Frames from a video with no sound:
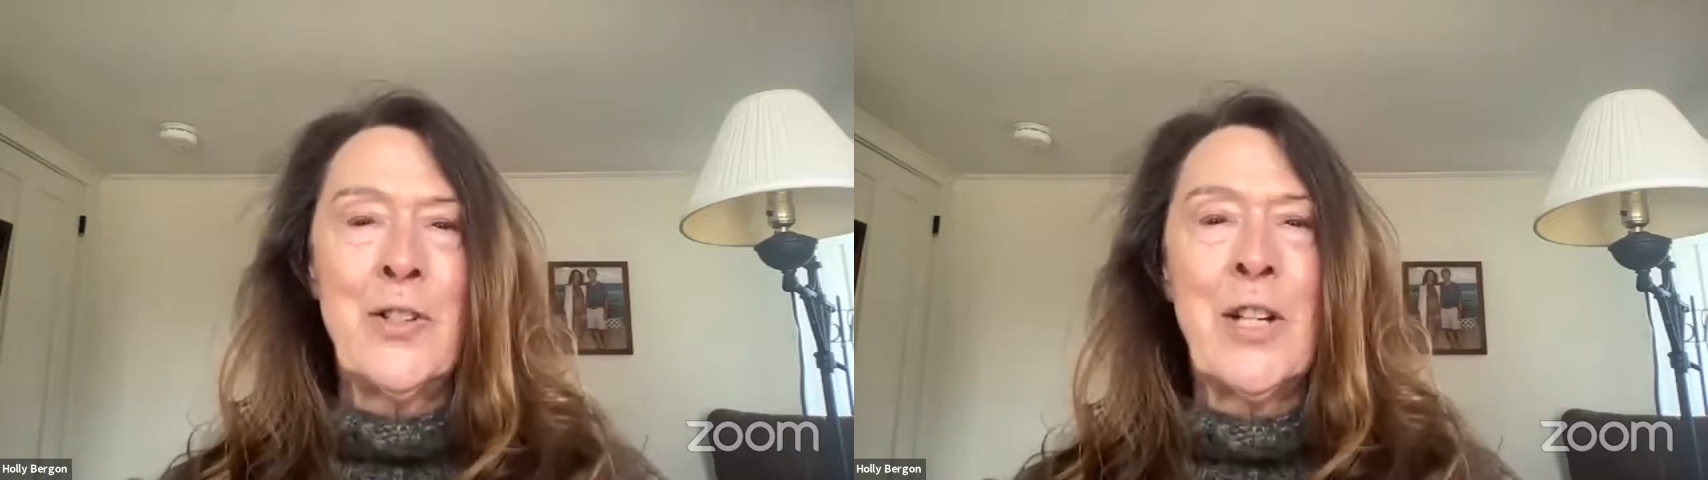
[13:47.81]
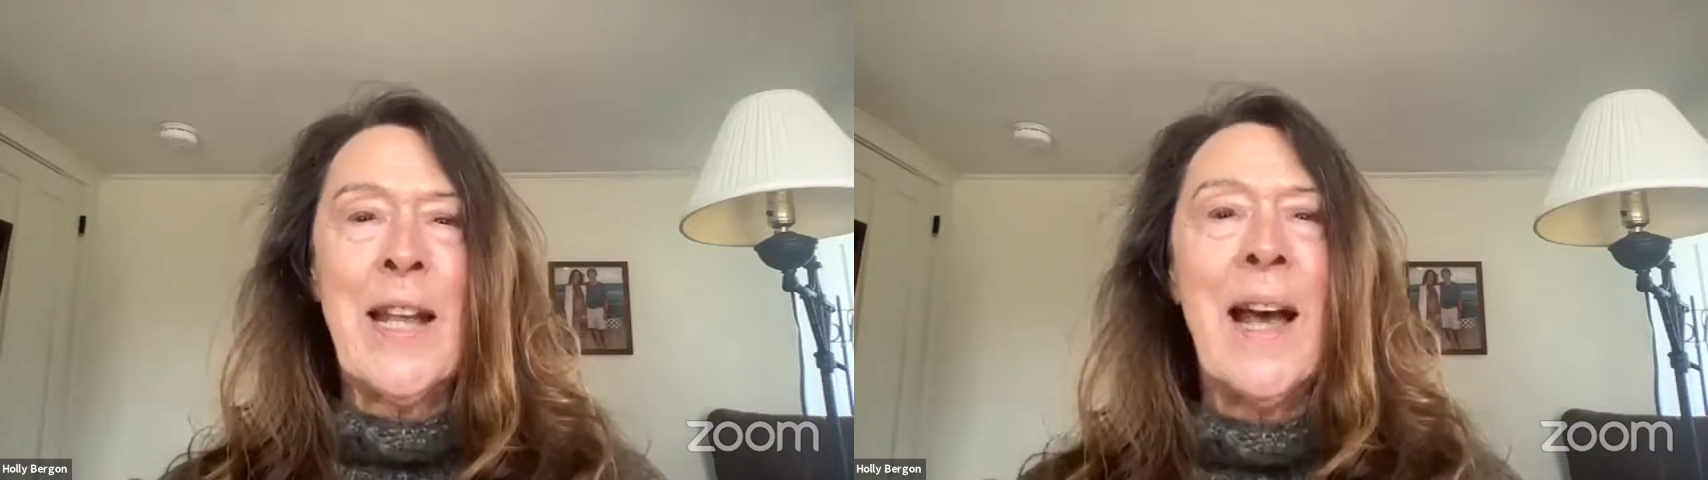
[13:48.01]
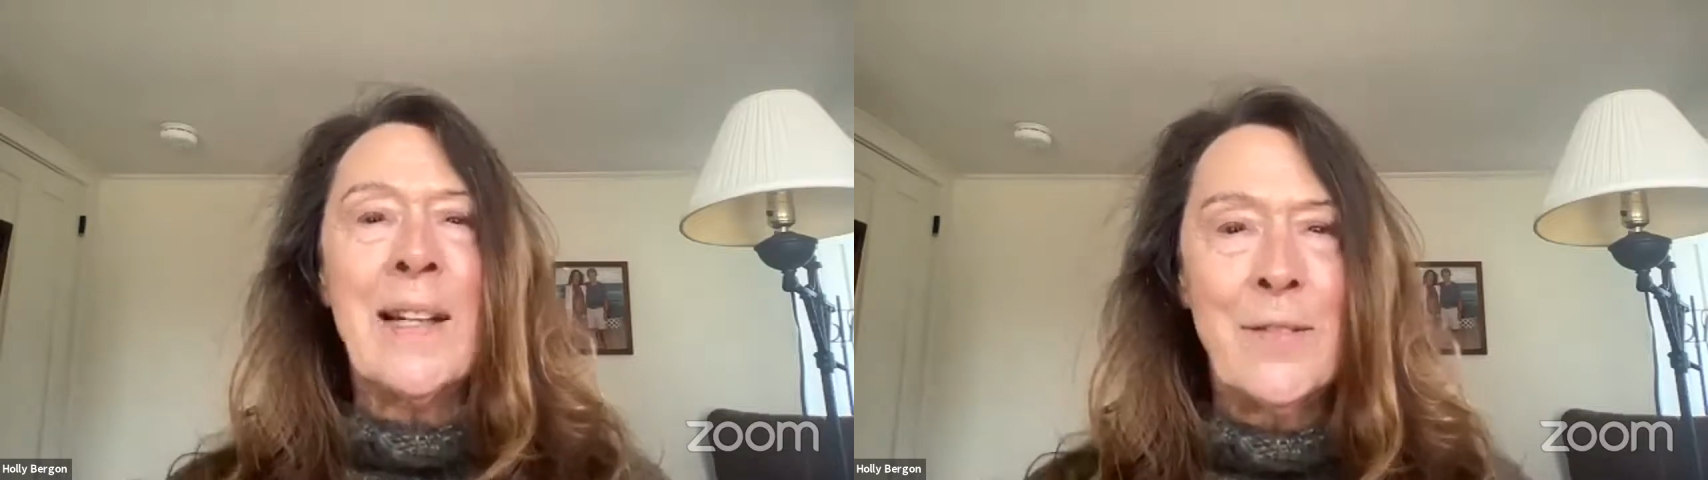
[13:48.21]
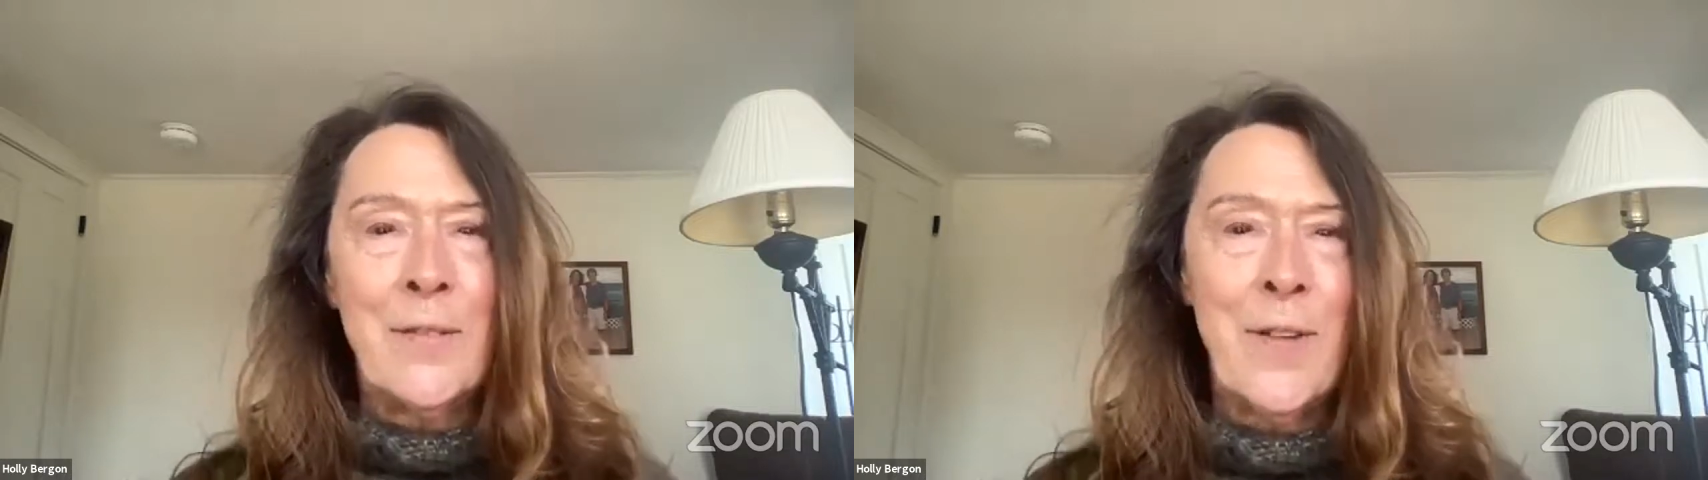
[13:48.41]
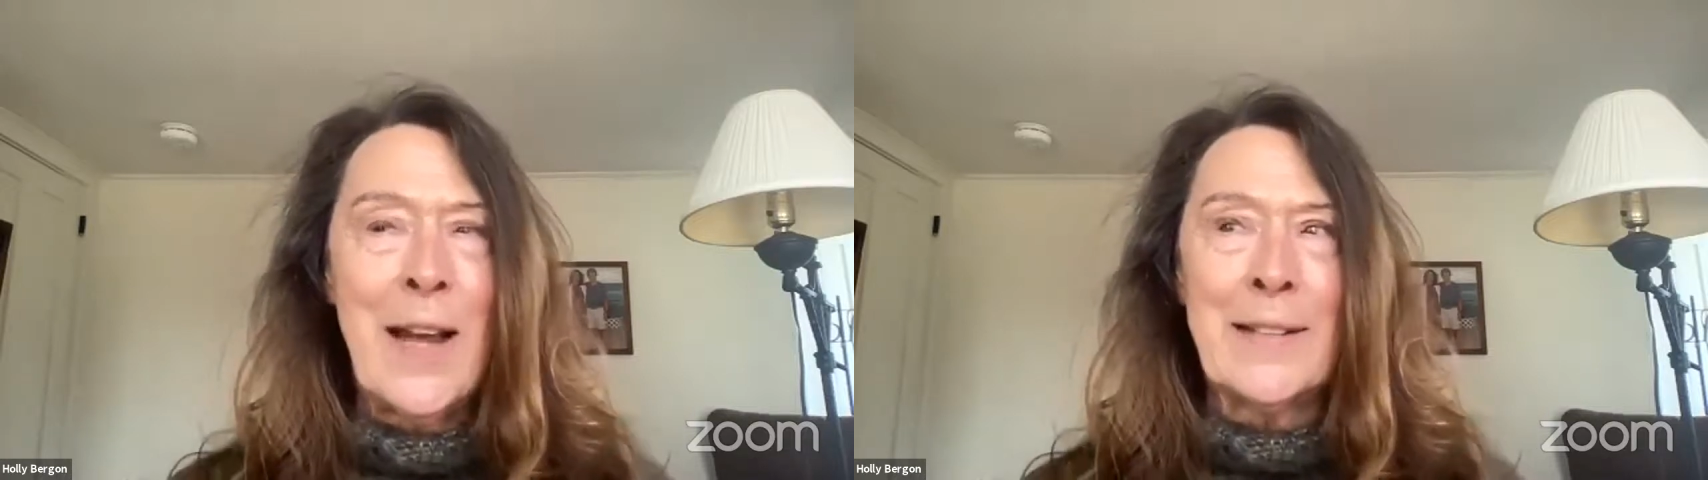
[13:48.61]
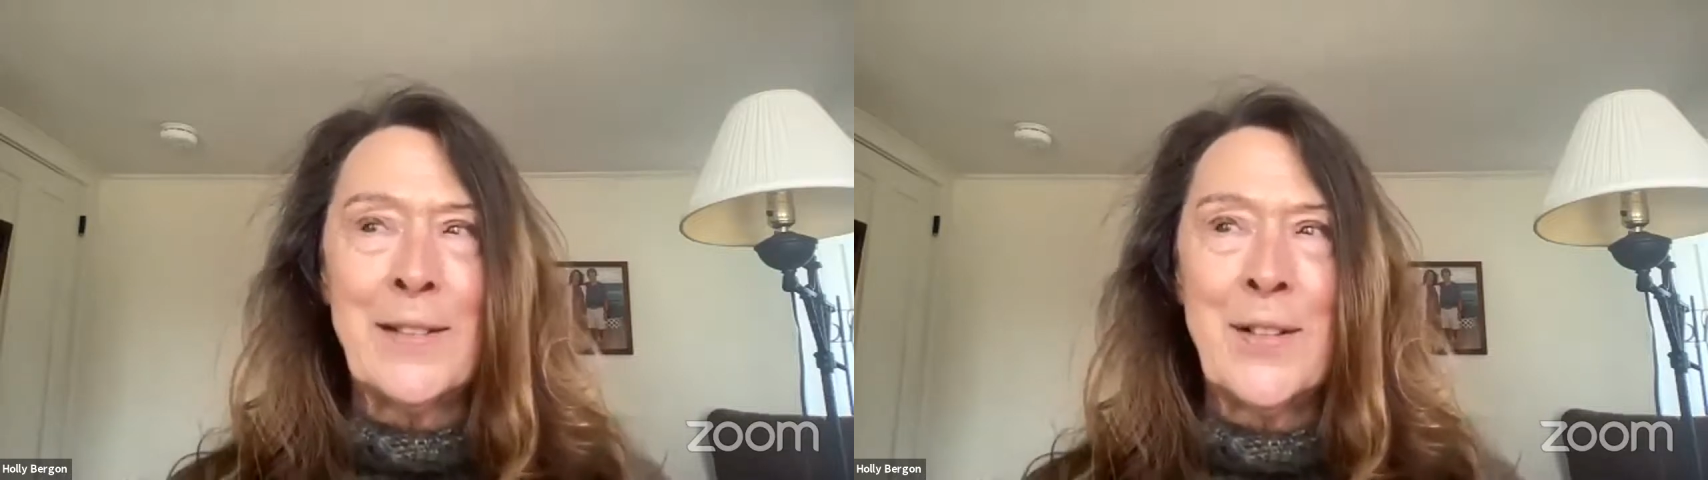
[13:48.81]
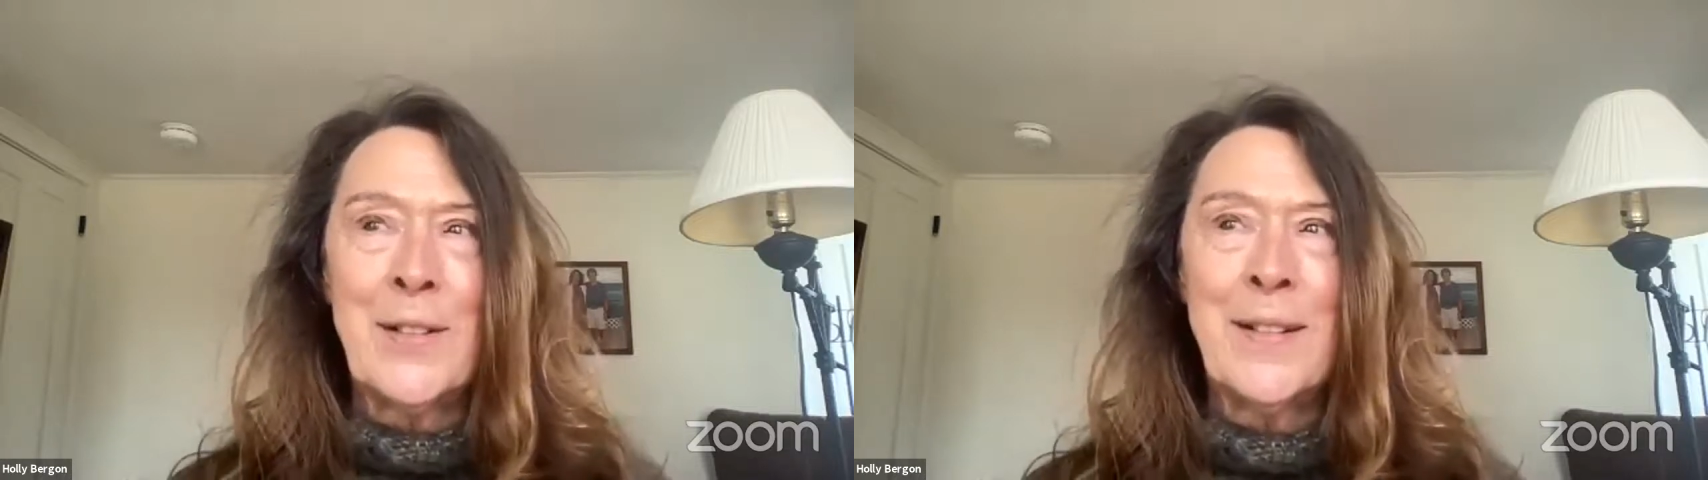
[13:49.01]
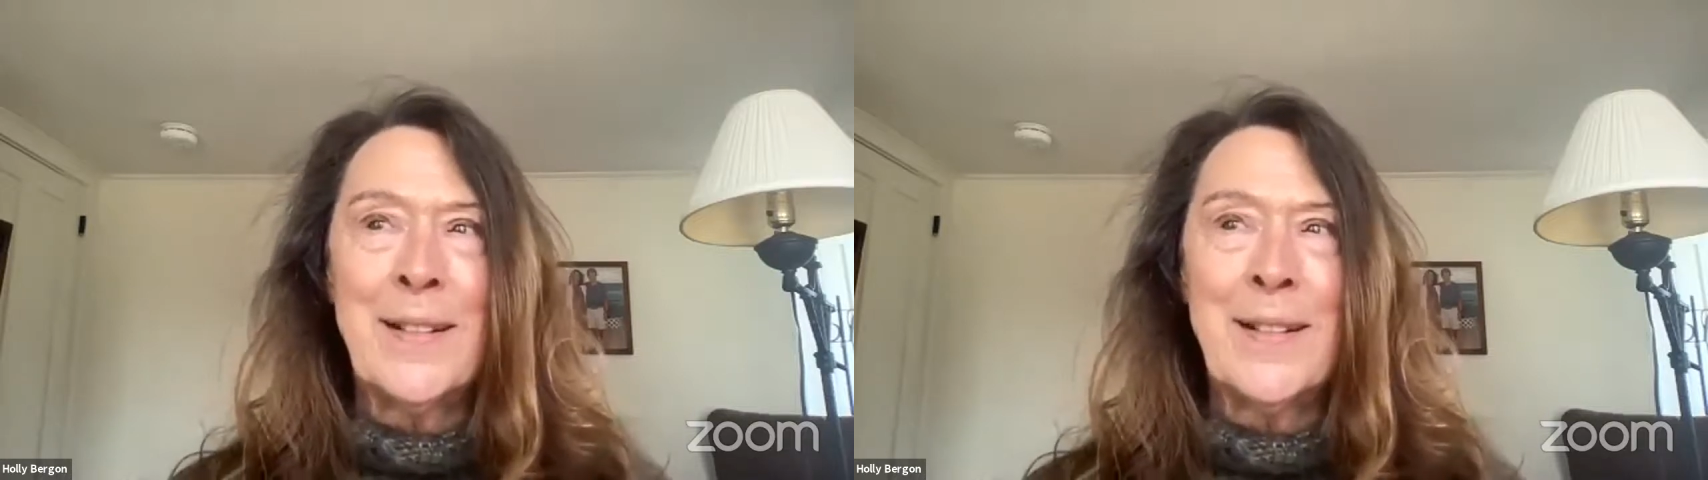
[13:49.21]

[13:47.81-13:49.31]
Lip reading: she had, in fact,